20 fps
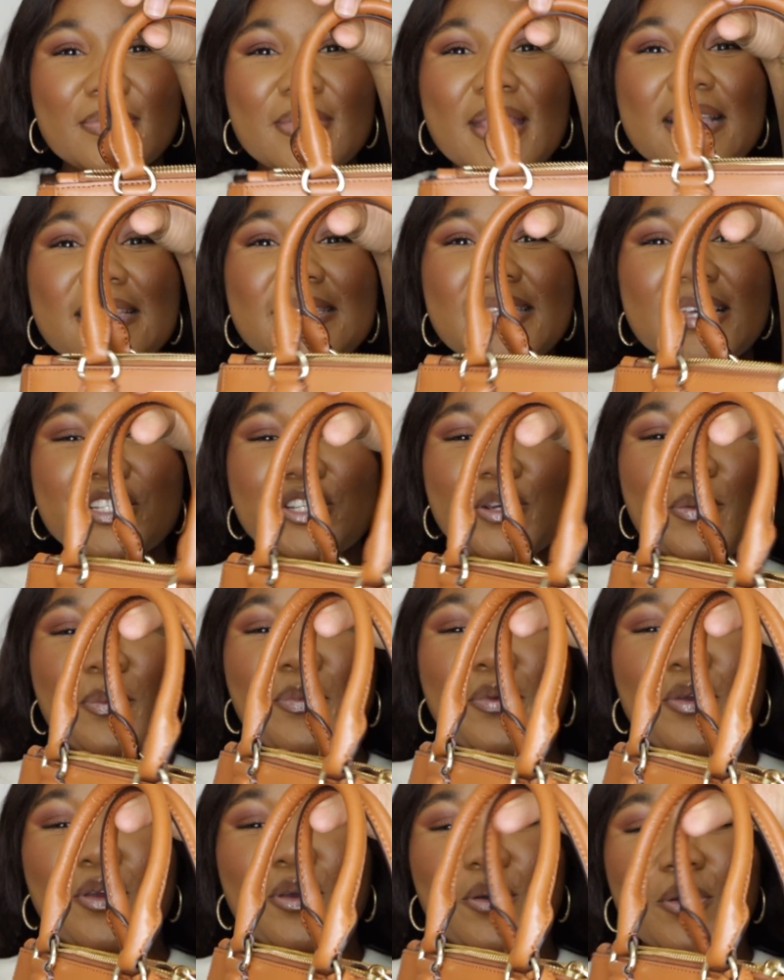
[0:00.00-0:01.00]
Such a
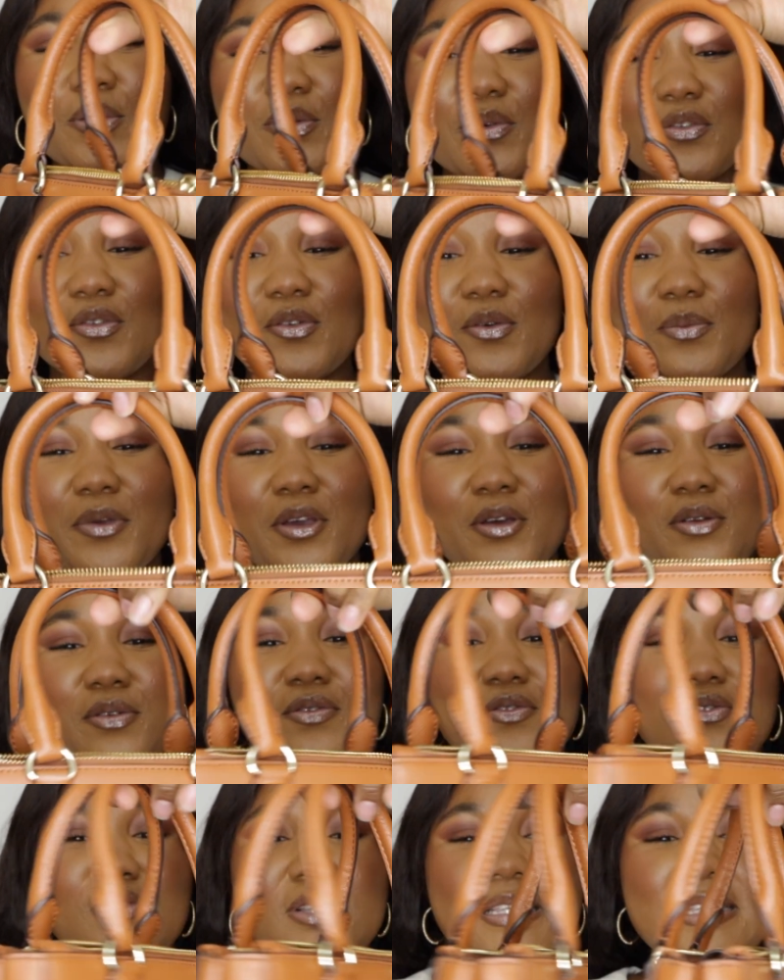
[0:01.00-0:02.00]

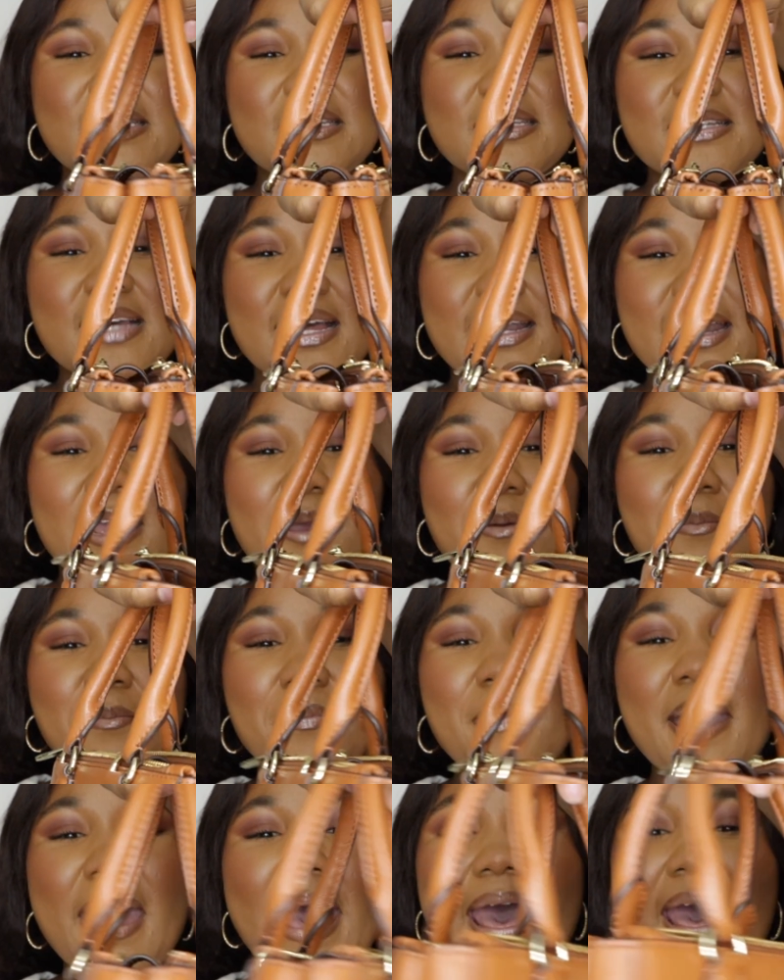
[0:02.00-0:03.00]
beautiful, stunning
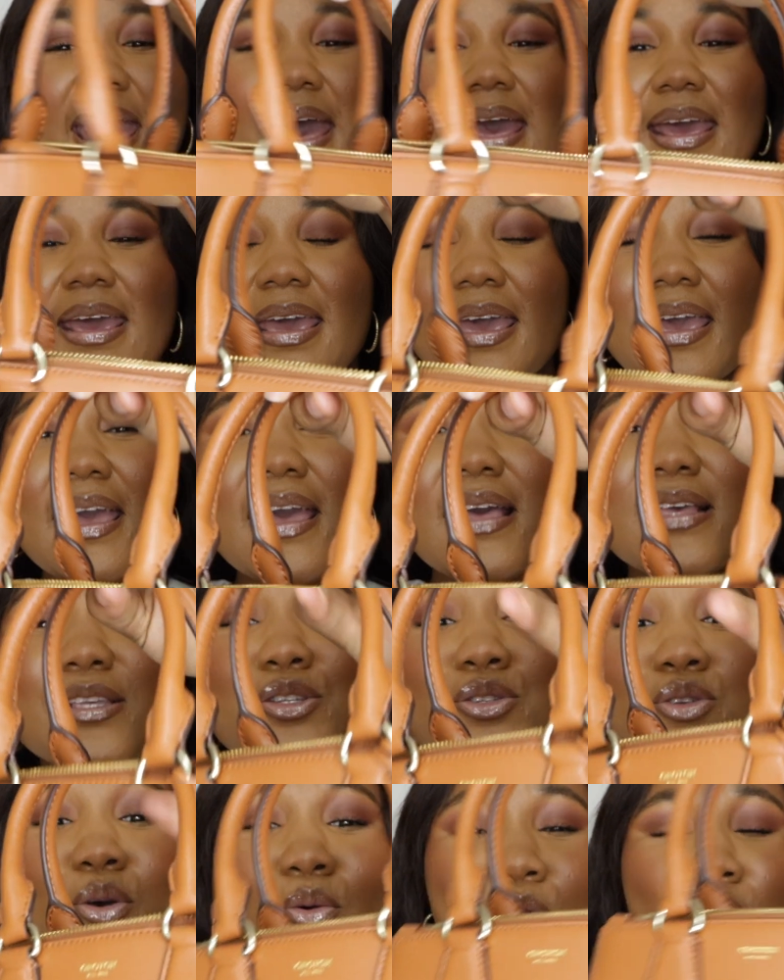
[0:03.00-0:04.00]
bag.
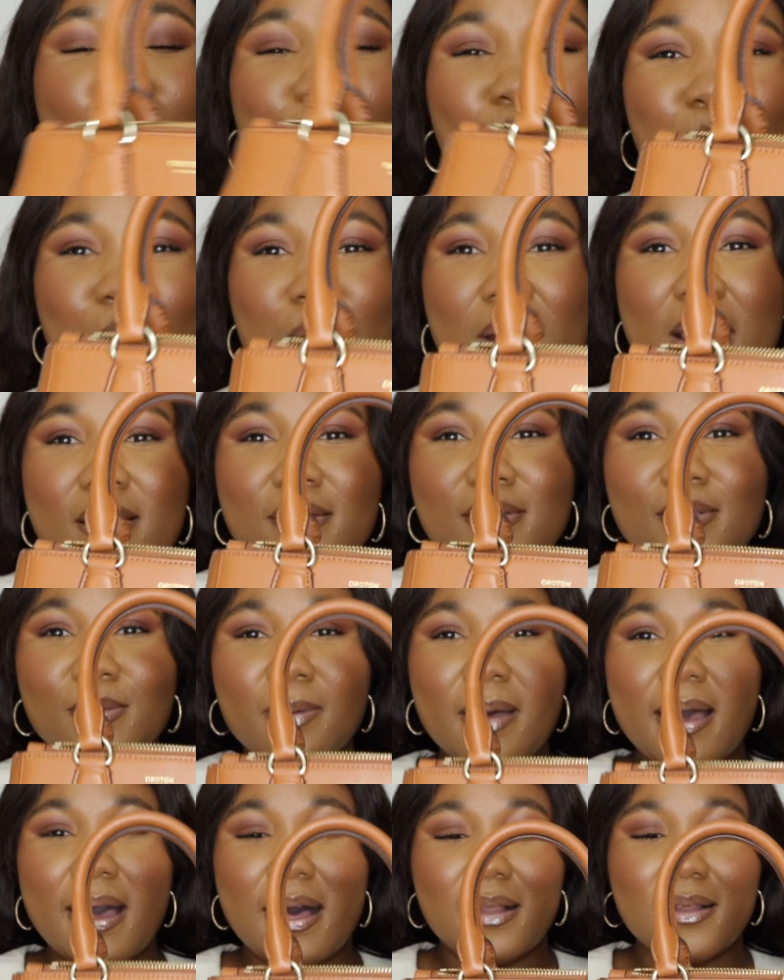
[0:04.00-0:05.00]
So cute as
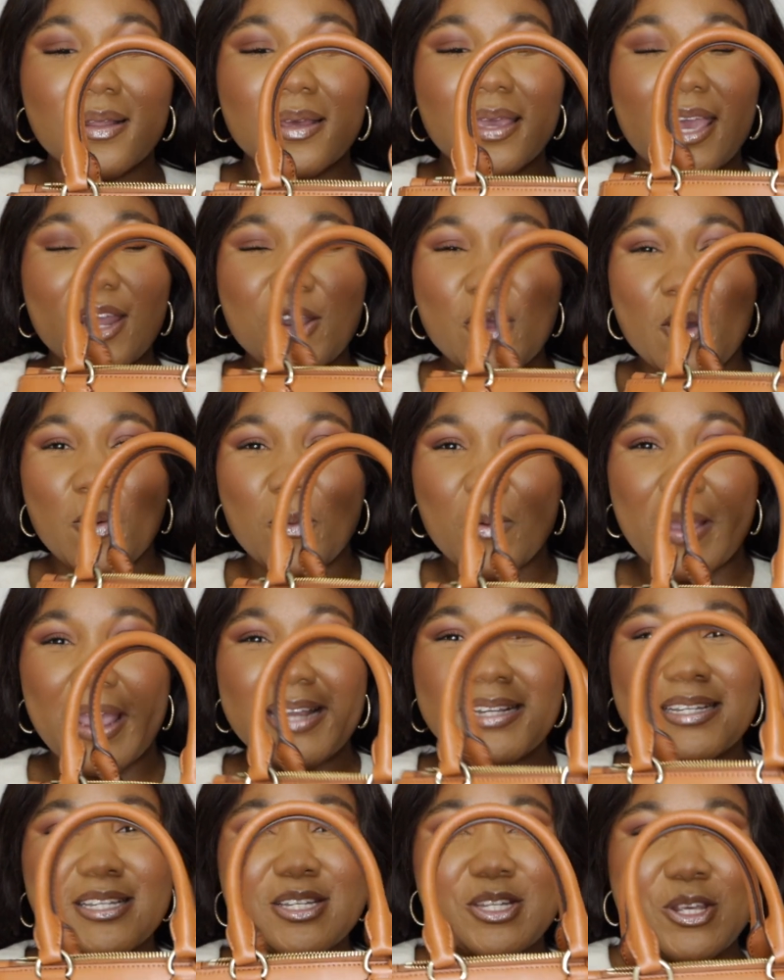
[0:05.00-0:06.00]
well. Cannot
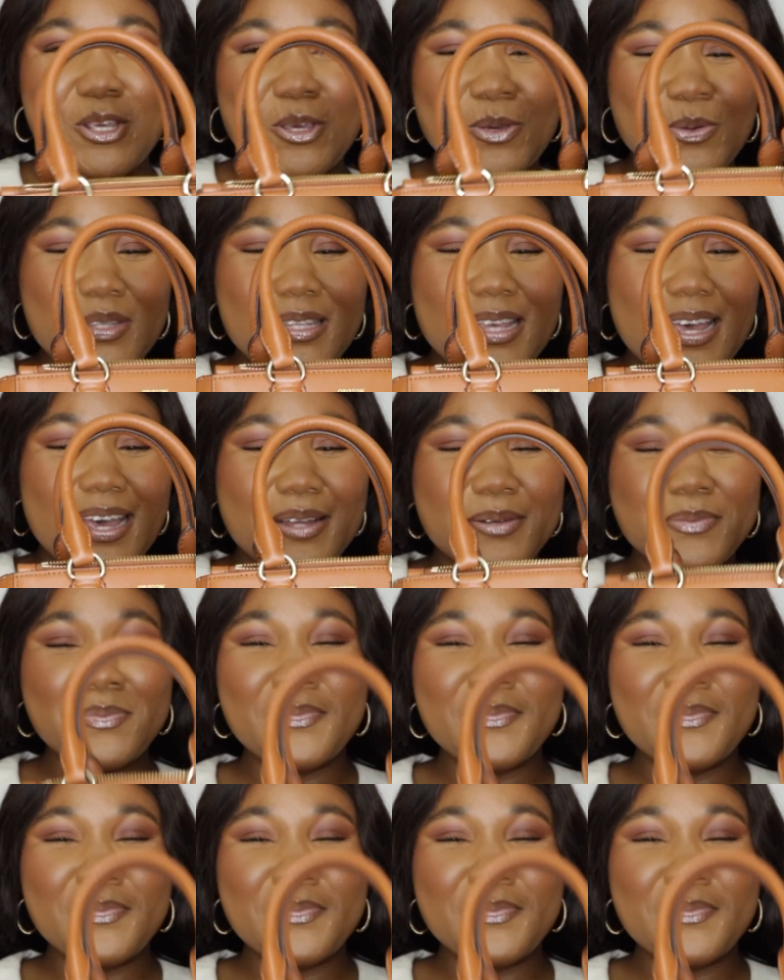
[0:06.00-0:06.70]
wait to use it.